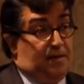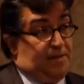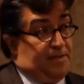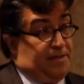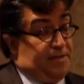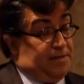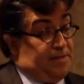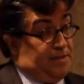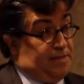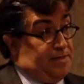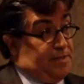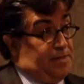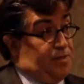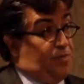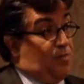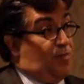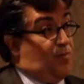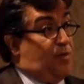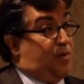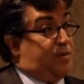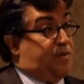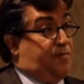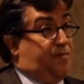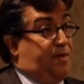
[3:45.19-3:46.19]
This
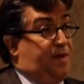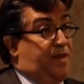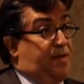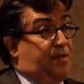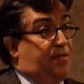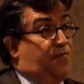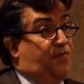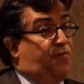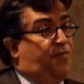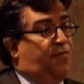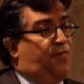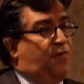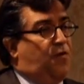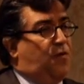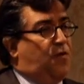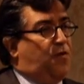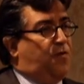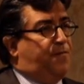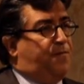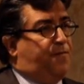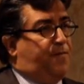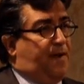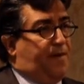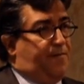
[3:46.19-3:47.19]
decision was made
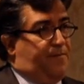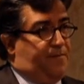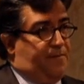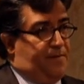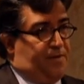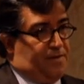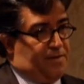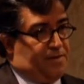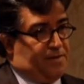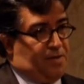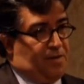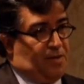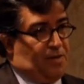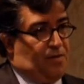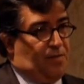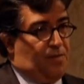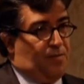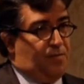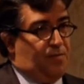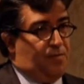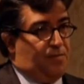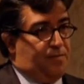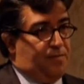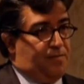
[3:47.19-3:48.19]
4 or 5 years
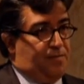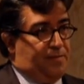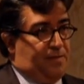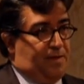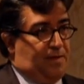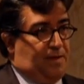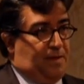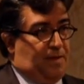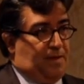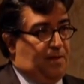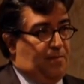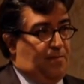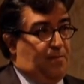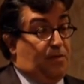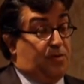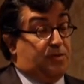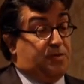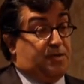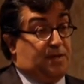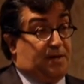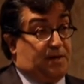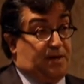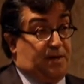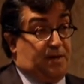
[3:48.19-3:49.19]
ago.
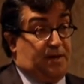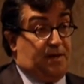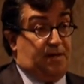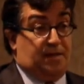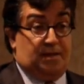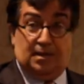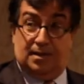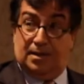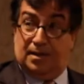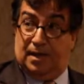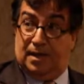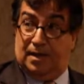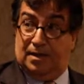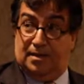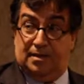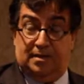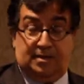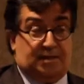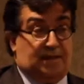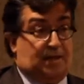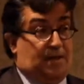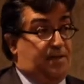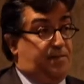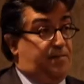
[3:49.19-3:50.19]
Monterrey, at the
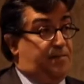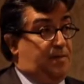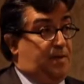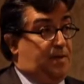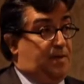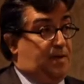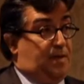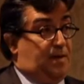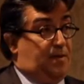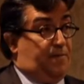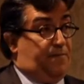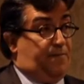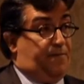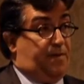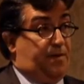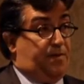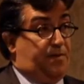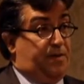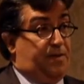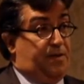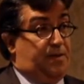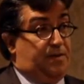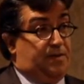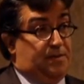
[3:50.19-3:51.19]
time, a
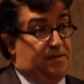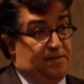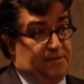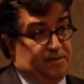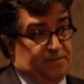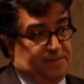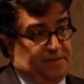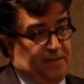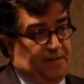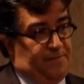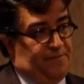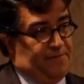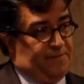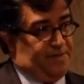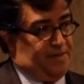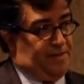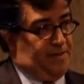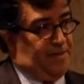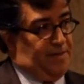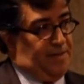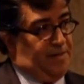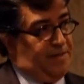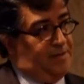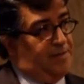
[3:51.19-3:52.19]
very safe
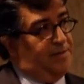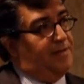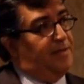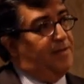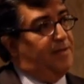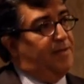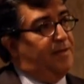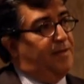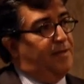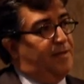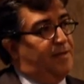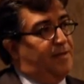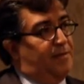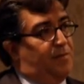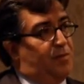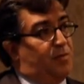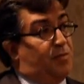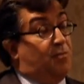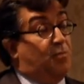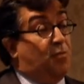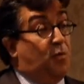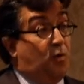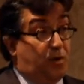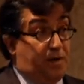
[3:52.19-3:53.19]
city,
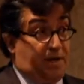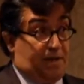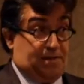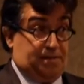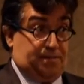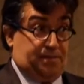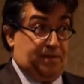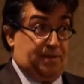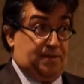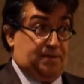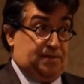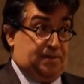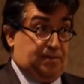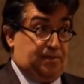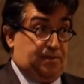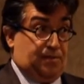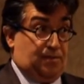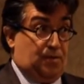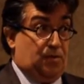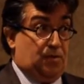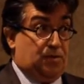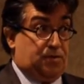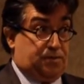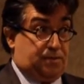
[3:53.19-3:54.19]
but more expensive
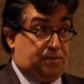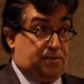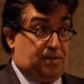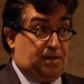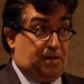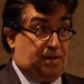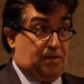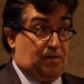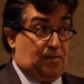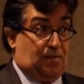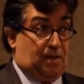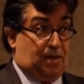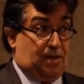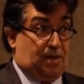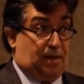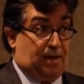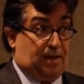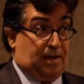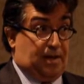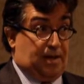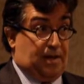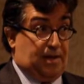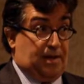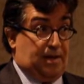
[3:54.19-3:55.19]
also than
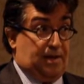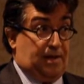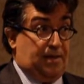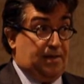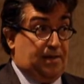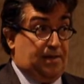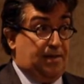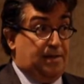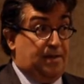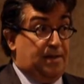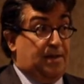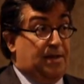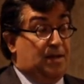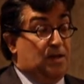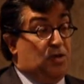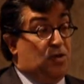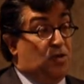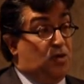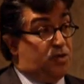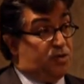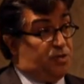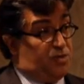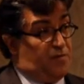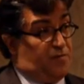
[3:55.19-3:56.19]
Guadalajara.
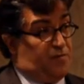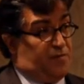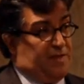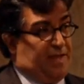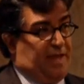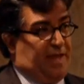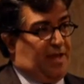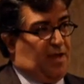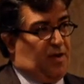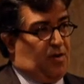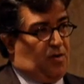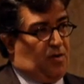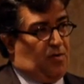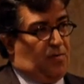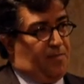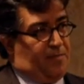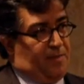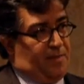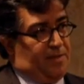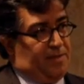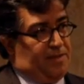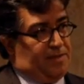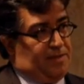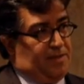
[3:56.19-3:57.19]
Lots of tech
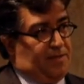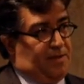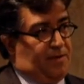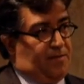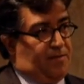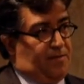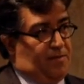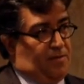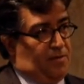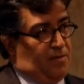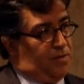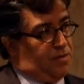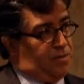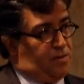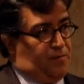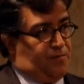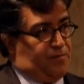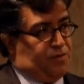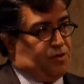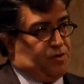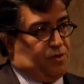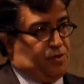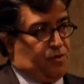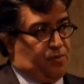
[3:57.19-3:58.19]
companies there, lots
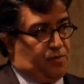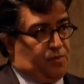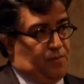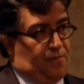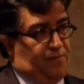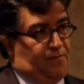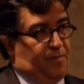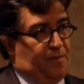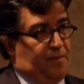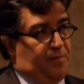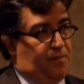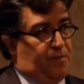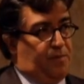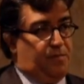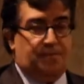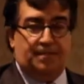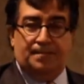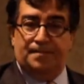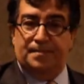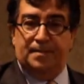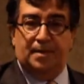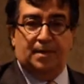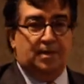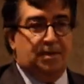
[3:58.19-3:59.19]
of churn of people.
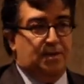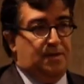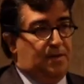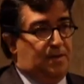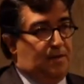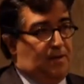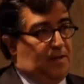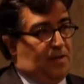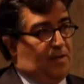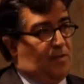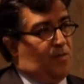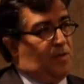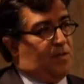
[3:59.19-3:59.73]
And